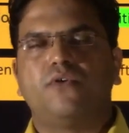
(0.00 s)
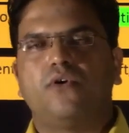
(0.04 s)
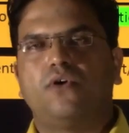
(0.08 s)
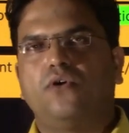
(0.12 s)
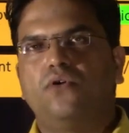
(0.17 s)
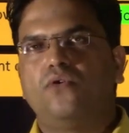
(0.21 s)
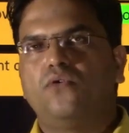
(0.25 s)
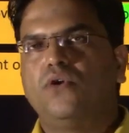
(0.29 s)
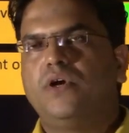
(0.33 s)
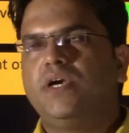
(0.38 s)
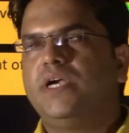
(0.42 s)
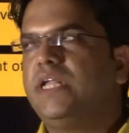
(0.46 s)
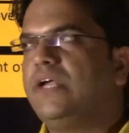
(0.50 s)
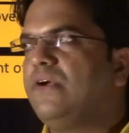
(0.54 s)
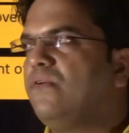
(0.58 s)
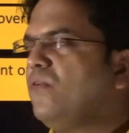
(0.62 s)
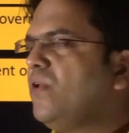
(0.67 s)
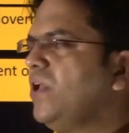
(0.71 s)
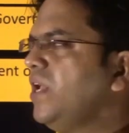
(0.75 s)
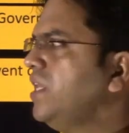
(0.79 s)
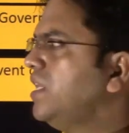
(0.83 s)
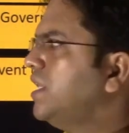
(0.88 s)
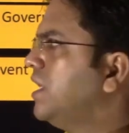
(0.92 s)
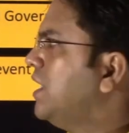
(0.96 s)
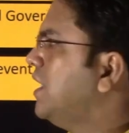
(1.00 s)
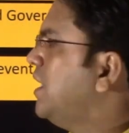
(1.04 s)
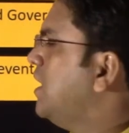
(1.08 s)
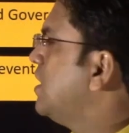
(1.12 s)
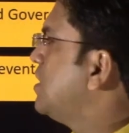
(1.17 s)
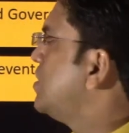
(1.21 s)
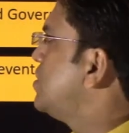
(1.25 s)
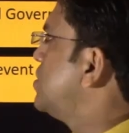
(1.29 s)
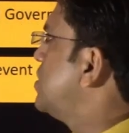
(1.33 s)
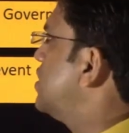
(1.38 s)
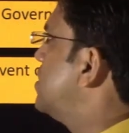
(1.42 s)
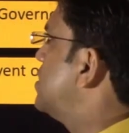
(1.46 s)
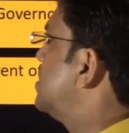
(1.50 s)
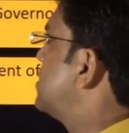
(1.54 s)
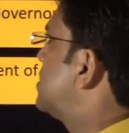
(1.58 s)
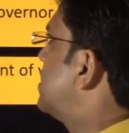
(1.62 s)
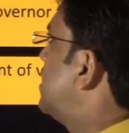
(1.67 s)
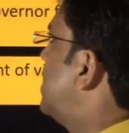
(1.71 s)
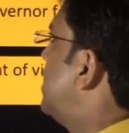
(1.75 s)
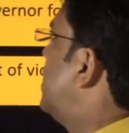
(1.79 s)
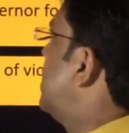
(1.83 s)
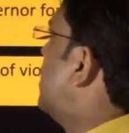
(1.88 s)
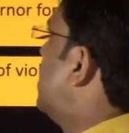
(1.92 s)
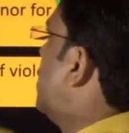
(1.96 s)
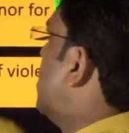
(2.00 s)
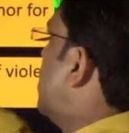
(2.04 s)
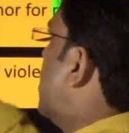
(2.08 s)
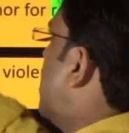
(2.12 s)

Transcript: followed during the elections, right,